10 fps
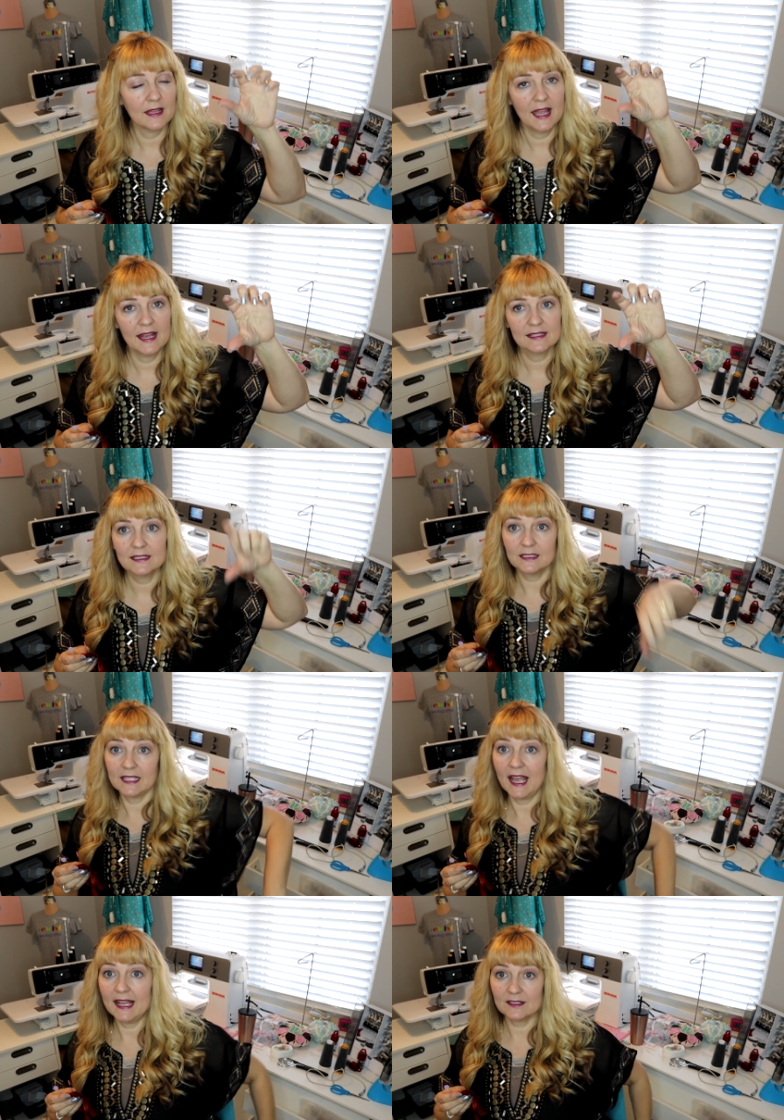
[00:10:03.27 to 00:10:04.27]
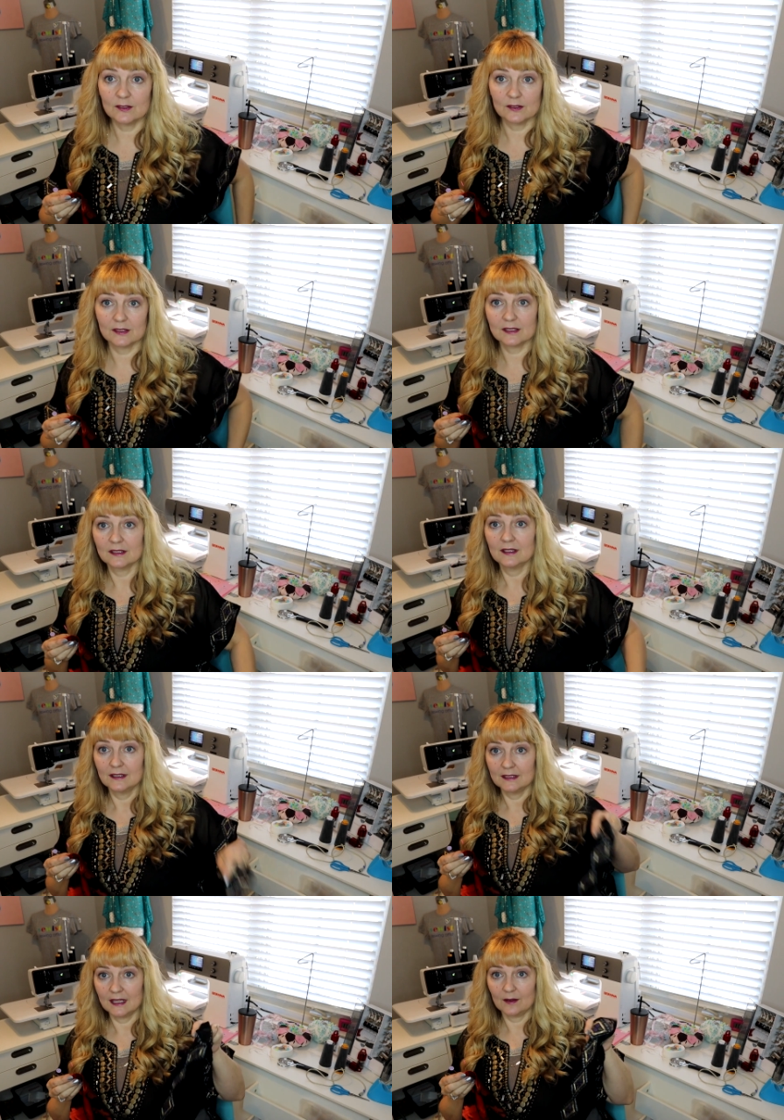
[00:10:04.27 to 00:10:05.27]
that has little tassels
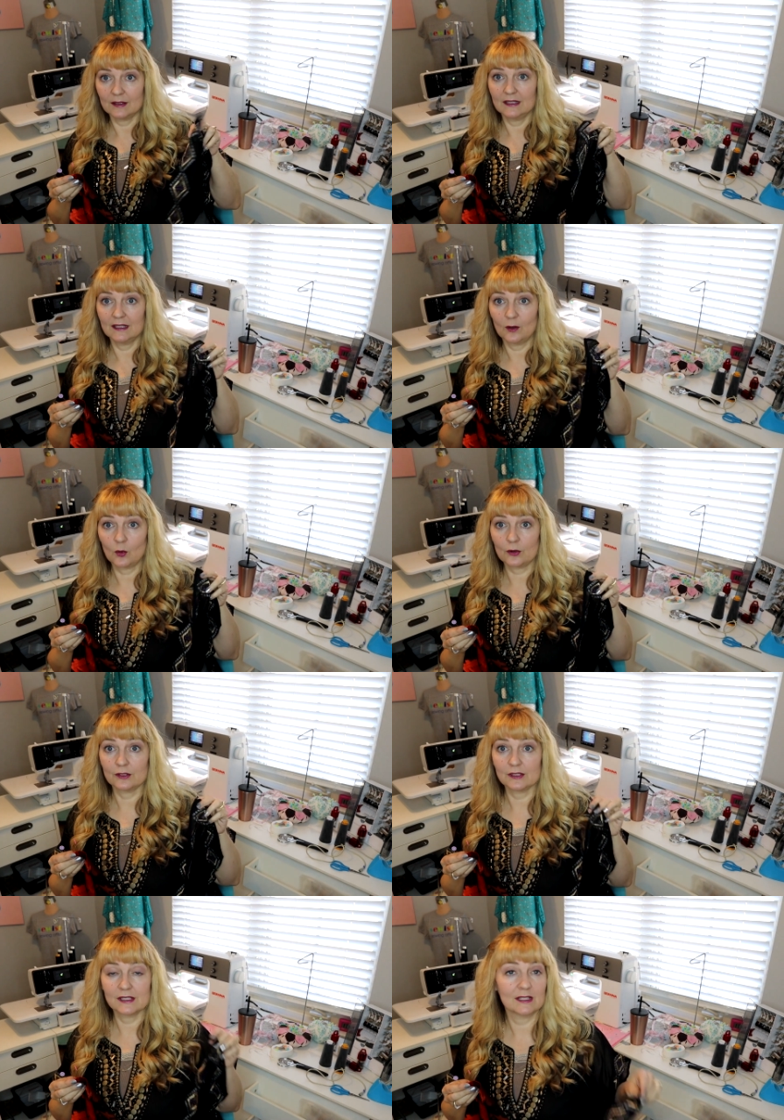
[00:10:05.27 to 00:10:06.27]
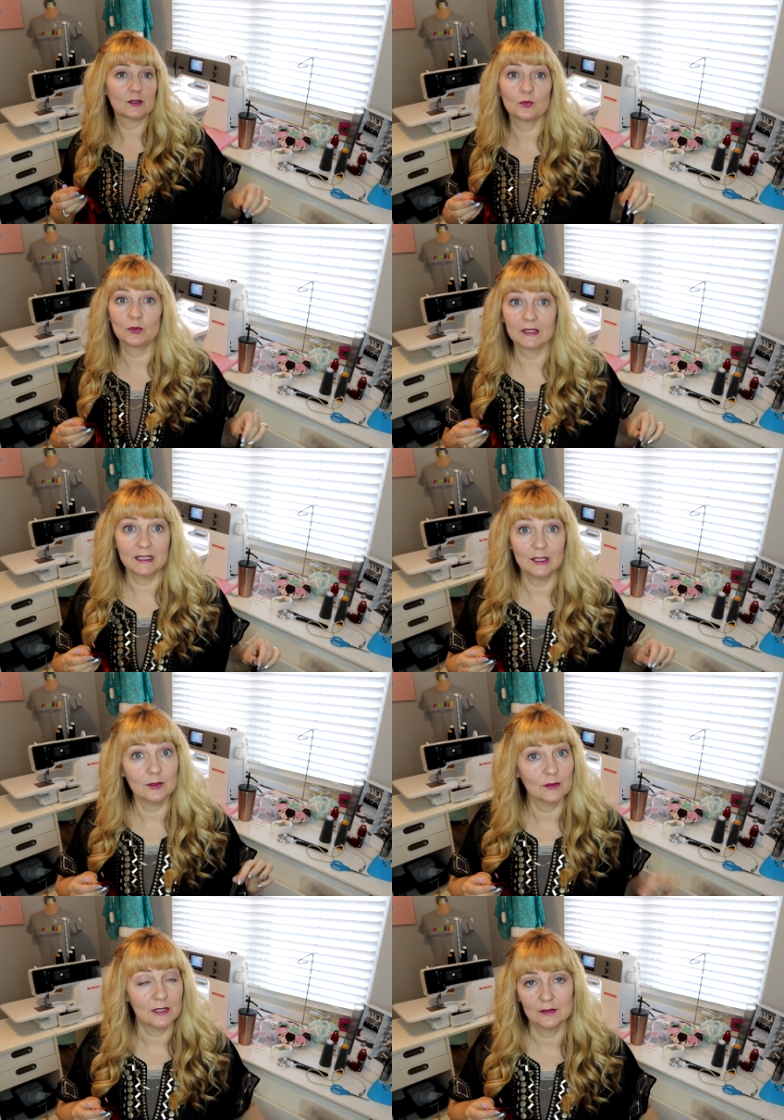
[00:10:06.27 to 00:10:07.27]
down in the corners that's really
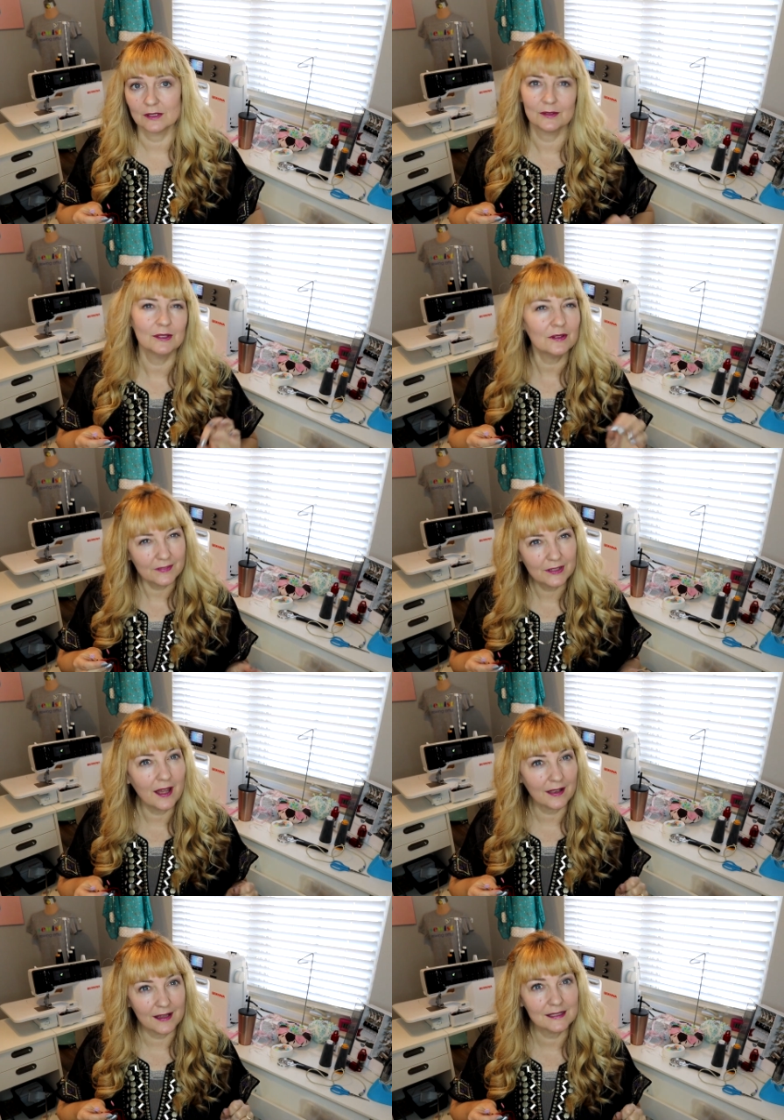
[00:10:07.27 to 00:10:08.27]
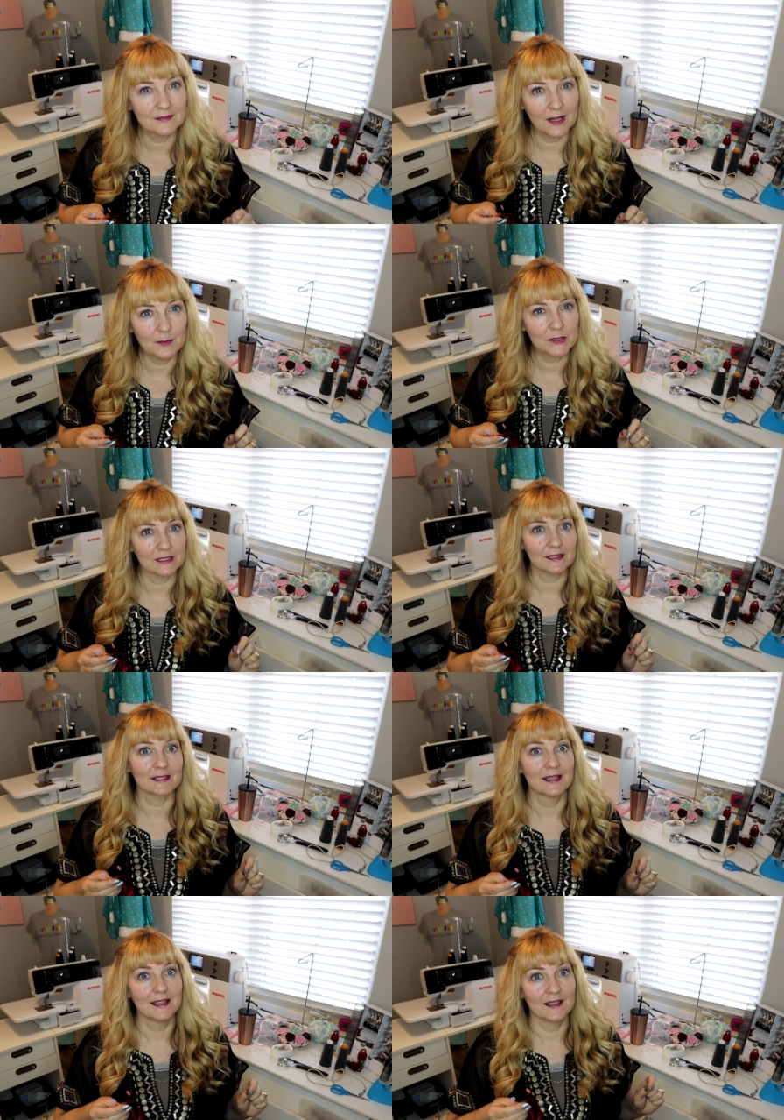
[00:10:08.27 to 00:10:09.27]
cute too. So you got lots of
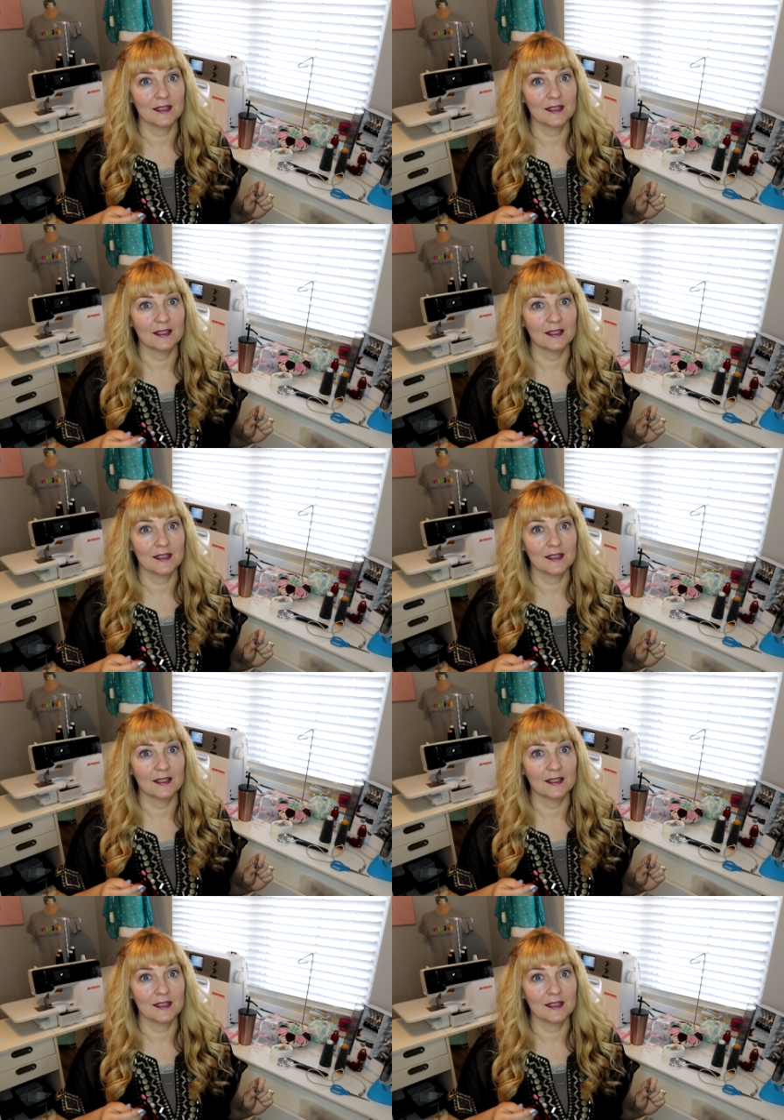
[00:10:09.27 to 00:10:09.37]
options.